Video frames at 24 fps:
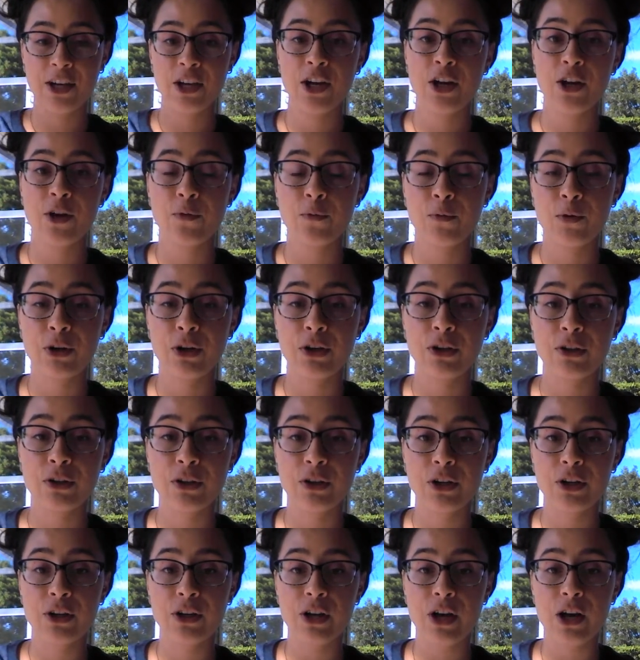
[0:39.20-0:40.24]
We're going to
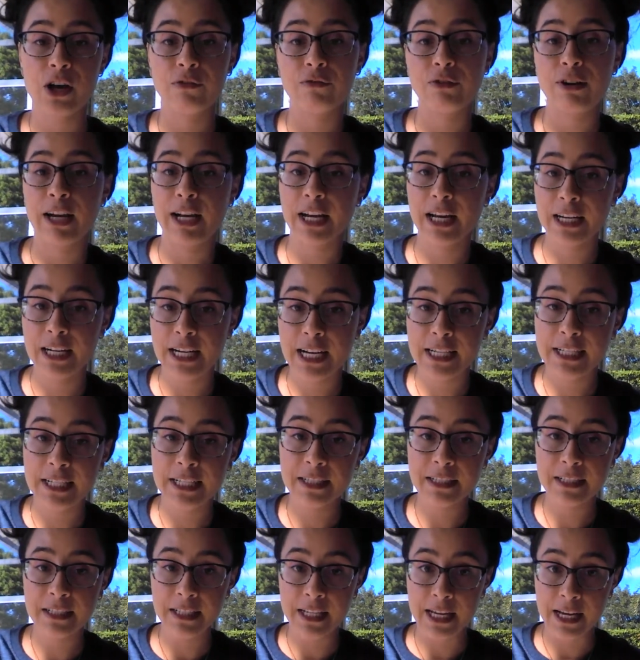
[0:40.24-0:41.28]
learn on recognizing the
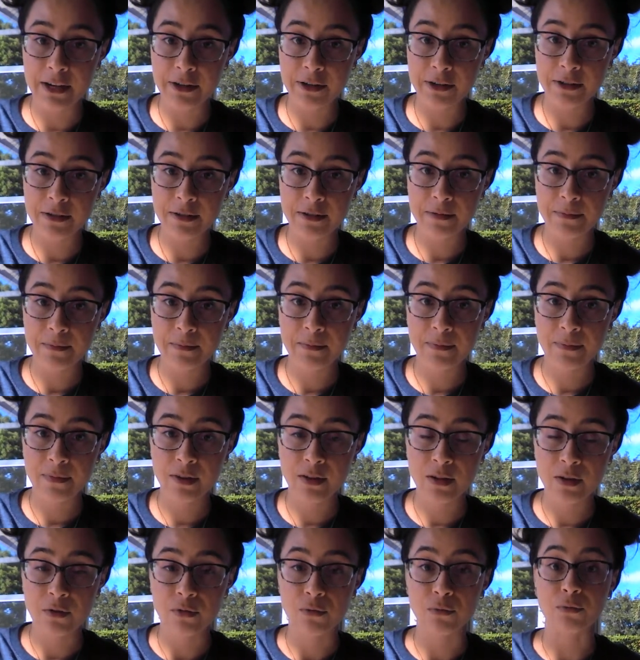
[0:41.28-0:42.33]
letters,
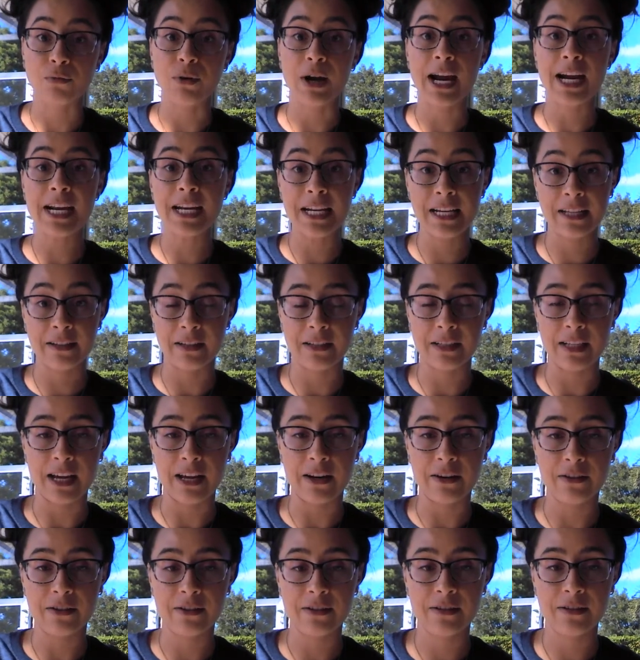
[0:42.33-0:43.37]
writing the
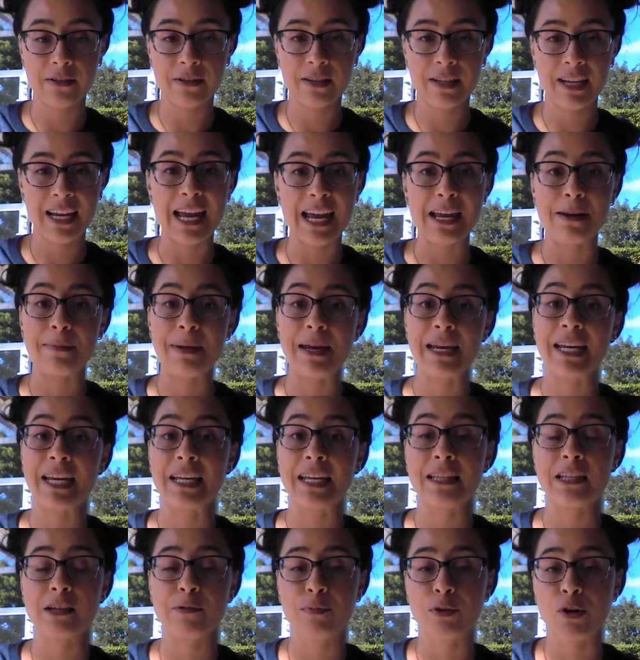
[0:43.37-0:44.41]
letters, and making the
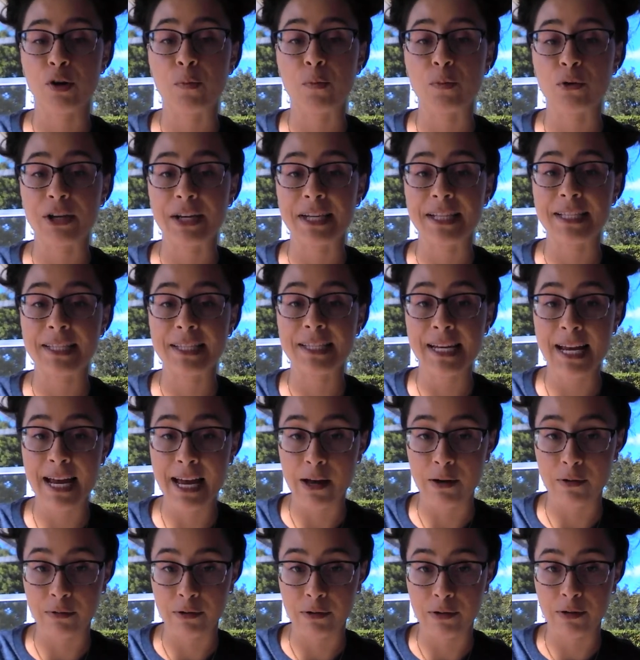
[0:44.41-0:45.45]
appropriate
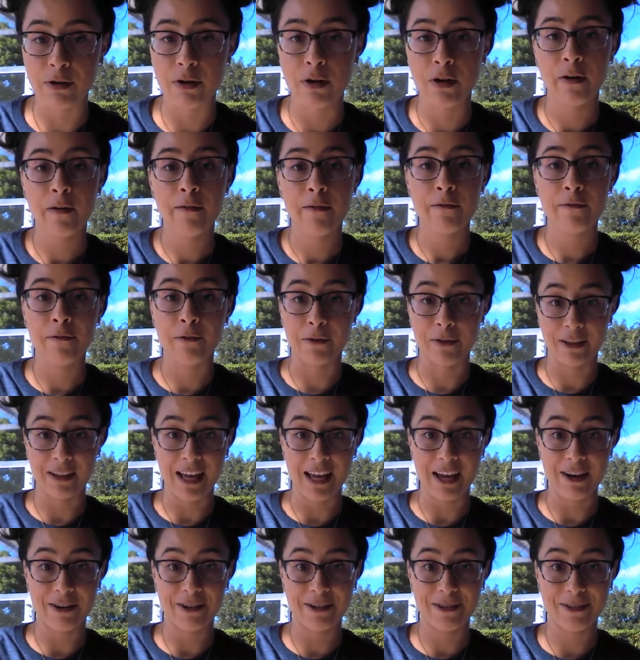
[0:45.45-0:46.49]
sound for the
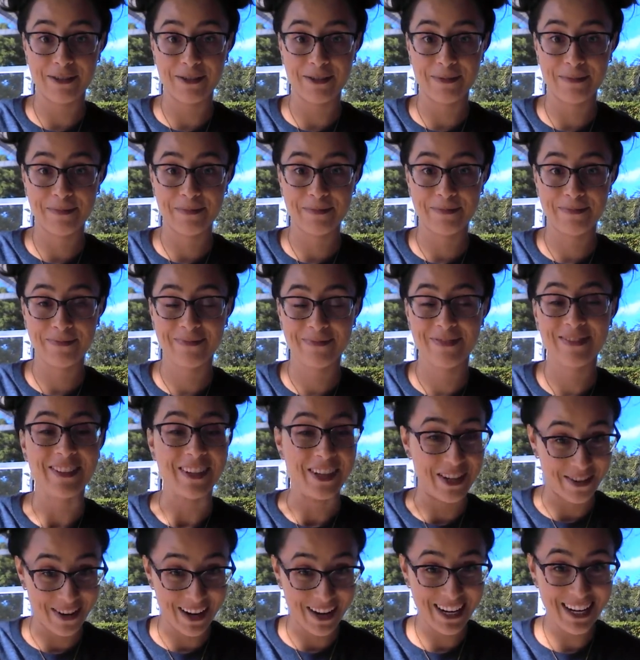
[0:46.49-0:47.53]
letters. Are you
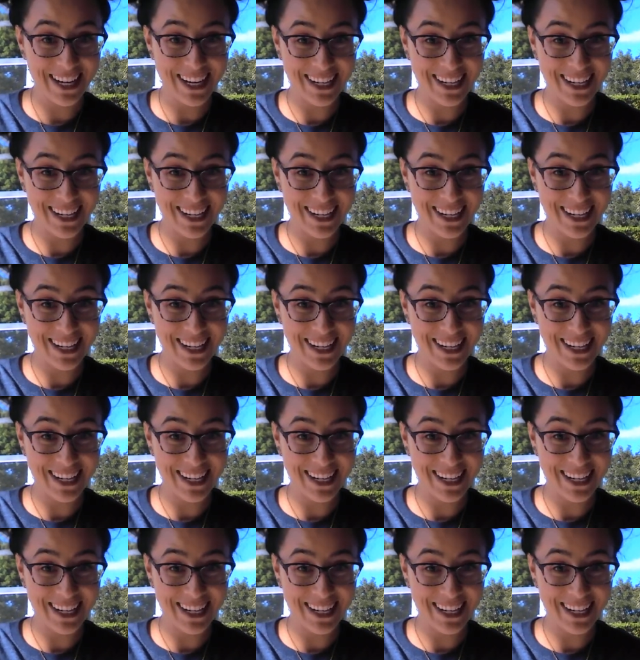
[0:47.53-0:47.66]
ready?